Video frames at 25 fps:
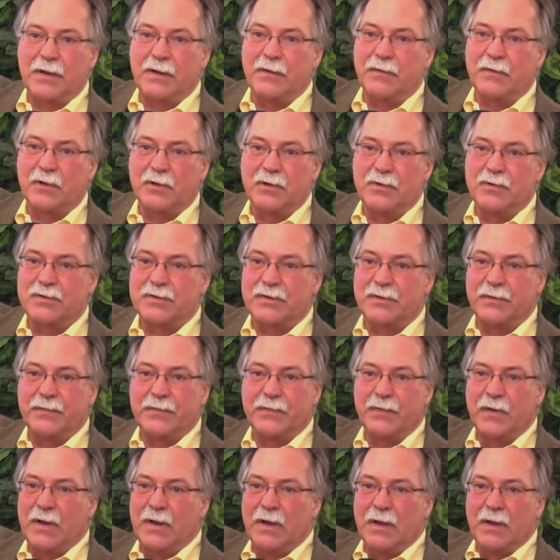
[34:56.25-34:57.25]
conclusive.
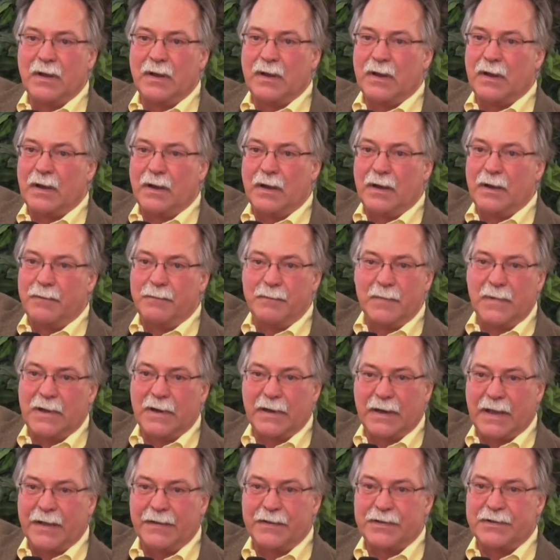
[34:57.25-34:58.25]

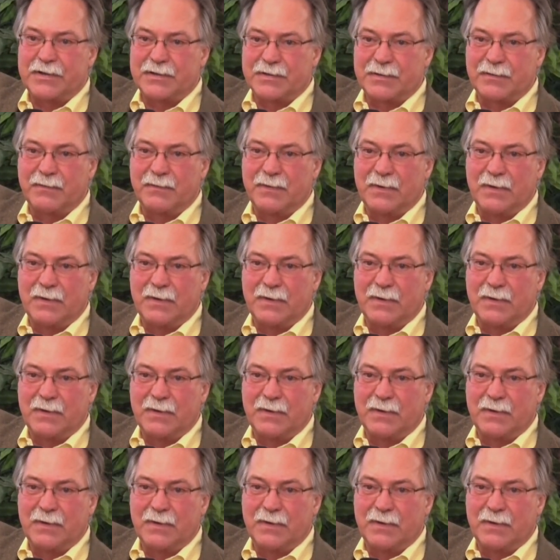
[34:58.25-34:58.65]
Again, this is